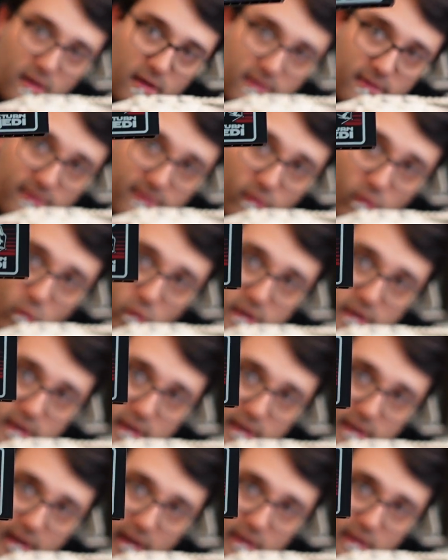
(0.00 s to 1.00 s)

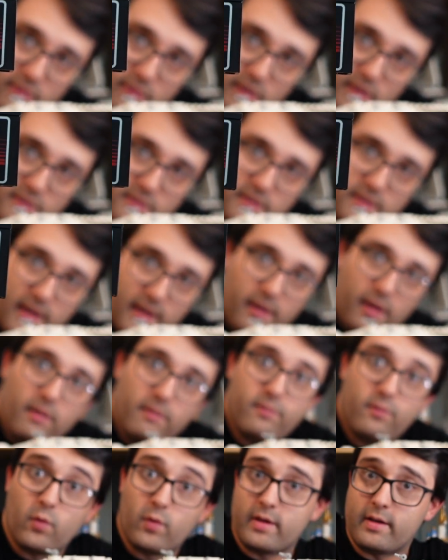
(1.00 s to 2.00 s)
40th anniversary and not
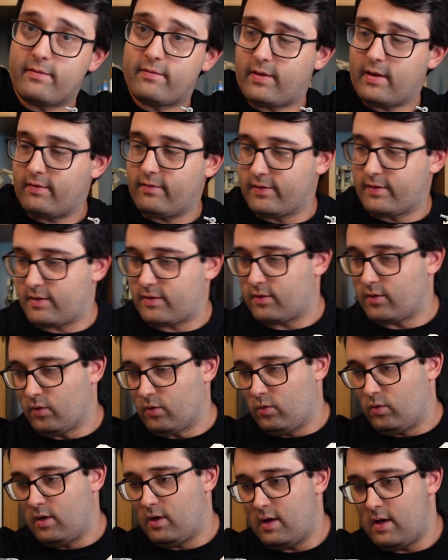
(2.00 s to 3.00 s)
45th.
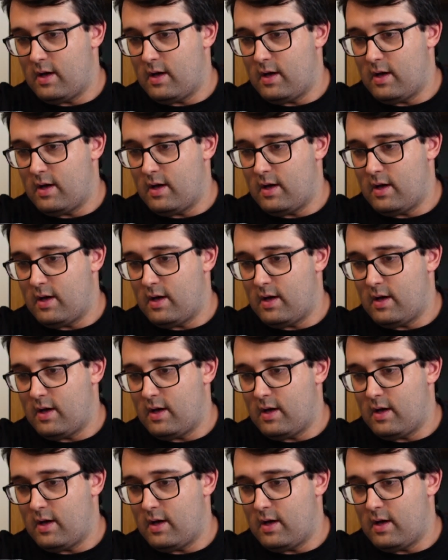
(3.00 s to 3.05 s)
So